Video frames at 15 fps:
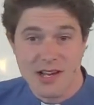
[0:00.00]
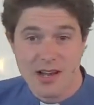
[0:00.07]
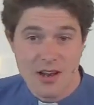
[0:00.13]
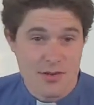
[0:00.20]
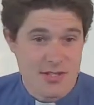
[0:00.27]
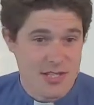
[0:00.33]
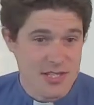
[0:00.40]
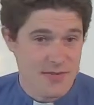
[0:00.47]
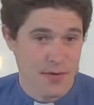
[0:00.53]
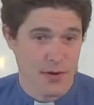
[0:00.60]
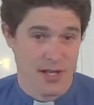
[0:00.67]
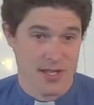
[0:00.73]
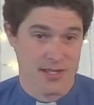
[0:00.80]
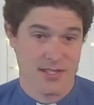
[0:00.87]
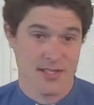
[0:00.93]
closest
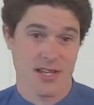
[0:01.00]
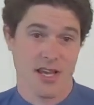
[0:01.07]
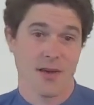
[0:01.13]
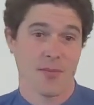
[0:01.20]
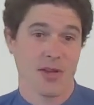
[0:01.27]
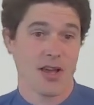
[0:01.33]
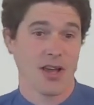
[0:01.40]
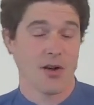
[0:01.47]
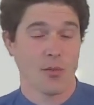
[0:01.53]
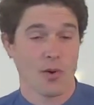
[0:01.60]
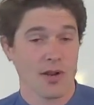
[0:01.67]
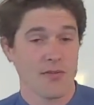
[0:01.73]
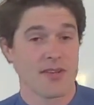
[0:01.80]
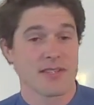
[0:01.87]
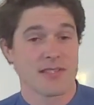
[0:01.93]
friends,
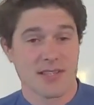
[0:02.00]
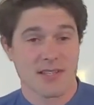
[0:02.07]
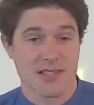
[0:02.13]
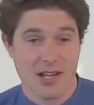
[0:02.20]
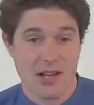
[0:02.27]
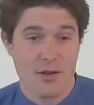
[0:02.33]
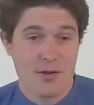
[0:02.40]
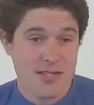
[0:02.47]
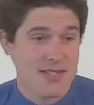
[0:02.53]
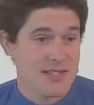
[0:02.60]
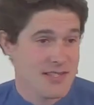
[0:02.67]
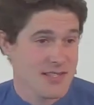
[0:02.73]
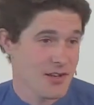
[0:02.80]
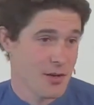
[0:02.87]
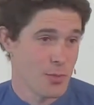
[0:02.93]
one of his closest
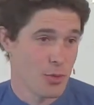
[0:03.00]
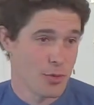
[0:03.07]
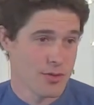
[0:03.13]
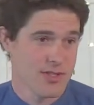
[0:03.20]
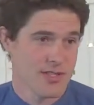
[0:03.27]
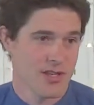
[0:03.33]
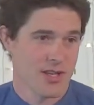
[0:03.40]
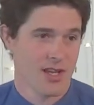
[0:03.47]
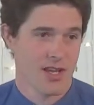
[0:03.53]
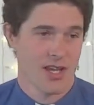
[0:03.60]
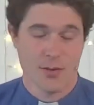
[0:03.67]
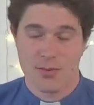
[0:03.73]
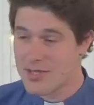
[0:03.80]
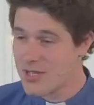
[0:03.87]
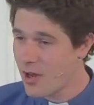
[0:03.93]
disciples,
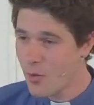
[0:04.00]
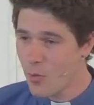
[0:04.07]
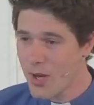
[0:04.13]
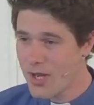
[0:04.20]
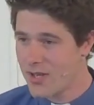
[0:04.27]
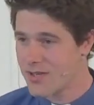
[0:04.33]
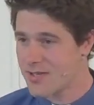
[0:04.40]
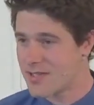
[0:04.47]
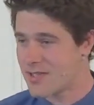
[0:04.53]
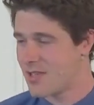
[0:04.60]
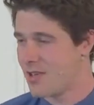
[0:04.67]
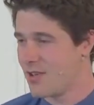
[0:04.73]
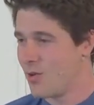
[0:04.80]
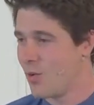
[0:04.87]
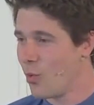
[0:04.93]
he was an eyewitness
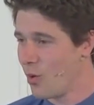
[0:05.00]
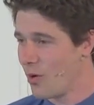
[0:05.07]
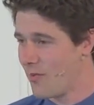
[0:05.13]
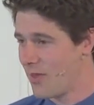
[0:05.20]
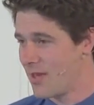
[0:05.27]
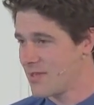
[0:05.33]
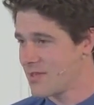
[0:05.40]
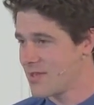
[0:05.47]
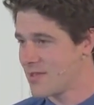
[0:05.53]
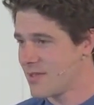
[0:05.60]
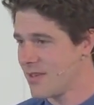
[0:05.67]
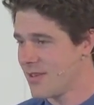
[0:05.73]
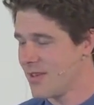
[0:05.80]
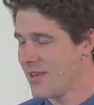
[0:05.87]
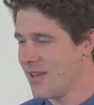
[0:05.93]
to all of this.
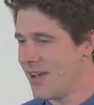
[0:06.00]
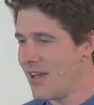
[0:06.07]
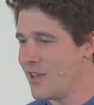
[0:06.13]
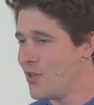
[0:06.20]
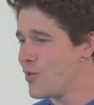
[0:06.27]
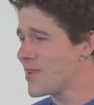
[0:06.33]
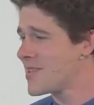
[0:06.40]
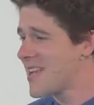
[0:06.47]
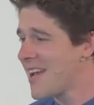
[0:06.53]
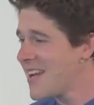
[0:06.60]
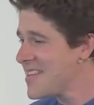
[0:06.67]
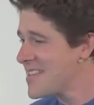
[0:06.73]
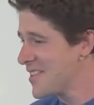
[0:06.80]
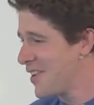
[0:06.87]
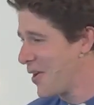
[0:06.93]
You can tell
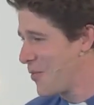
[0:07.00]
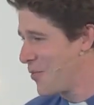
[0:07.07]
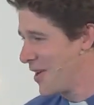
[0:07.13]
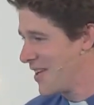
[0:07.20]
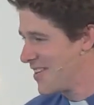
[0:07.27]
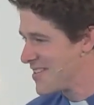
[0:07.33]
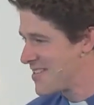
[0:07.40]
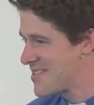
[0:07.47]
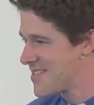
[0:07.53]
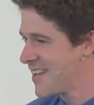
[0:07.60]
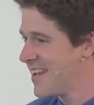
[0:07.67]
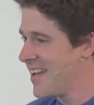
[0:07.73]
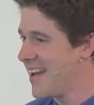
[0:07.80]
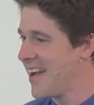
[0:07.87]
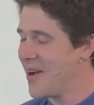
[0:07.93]
he's an eyewitness
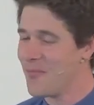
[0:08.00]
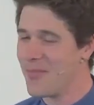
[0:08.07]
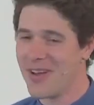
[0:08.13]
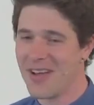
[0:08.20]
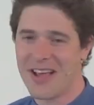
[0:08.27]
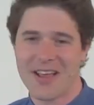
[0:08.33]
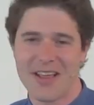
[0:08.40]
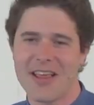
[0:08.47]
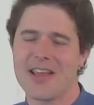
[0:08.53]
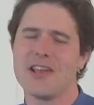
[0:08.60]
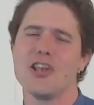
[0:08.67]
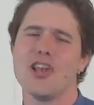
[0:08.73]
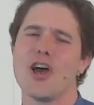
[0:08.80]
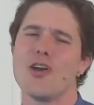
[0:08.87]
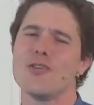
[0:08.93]

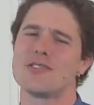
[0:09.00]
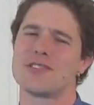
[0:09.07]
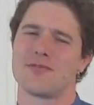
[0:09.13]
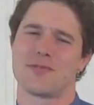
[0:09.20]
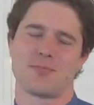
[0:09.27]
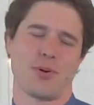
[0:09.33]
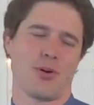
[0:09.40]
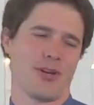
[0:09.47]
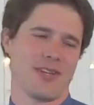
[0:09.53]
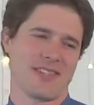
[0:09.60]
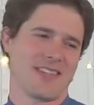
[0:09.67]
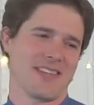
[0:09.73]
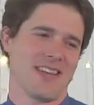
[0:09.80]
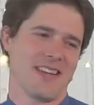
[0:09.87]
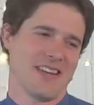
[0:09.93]
in loads of
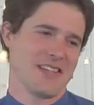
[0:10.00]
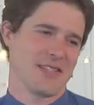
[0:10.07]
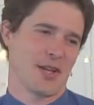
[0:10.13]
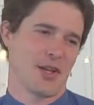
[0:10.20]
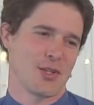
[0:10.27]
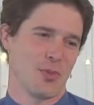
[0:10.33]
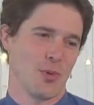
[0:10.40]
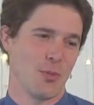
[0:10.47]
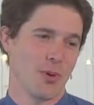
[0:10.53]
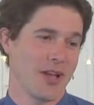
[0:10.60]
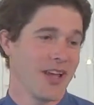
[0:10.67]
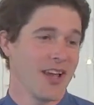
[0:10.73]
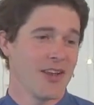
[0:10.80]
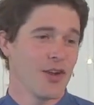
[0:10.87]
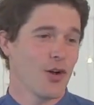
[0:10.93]
points in his gospel,
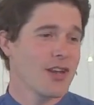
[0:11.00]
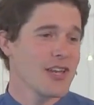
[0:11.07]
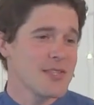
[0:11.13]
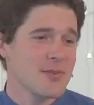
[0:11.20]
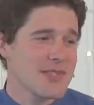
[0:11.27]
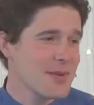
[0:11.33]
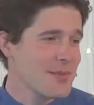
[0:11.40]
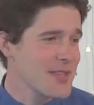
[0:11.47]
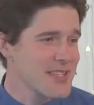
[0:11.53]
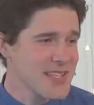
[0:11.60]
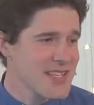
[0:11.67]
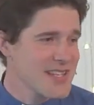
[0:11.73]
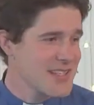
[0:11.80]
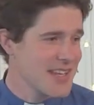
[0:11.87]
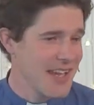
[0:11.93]
but not least with some of the
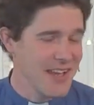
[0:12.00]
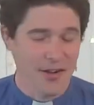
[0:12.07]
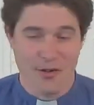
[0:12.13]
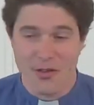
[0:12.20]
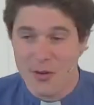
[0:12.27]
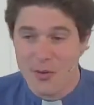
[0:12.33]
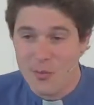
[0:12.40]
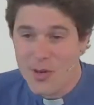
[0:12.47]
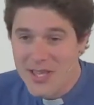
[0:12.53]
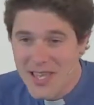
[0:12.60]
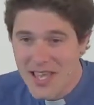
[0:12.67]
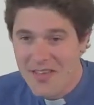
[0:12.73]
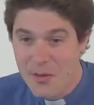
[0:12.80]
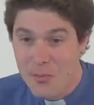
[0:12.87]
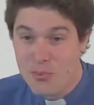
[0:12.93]
detail that we
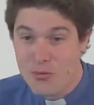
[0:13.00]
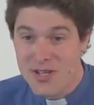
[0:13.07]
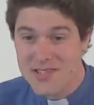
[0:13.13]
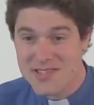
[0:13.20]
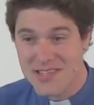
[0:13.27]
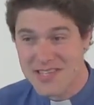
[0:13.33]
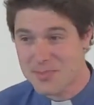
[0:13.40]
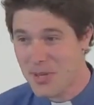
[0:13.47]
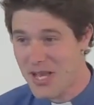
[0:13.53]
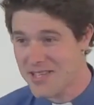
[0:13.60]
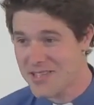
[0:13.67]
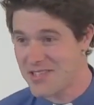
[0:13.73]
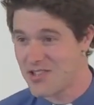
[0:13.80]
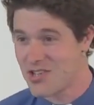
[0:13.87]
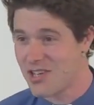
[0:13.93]
get that brings this
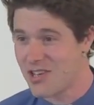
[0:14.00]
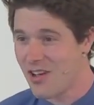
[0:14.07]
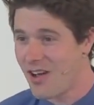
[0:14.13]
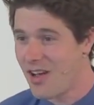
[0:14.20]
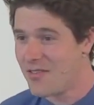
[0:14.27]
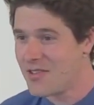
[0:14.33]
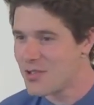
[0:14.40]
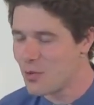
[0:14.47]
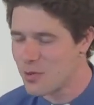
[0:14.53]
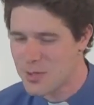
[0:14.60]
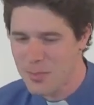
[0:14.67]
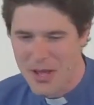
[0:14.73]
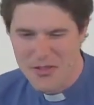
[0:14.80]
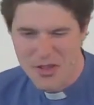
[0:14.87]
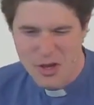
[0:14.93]
passage alive. It talks
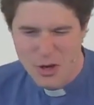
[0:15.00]
about the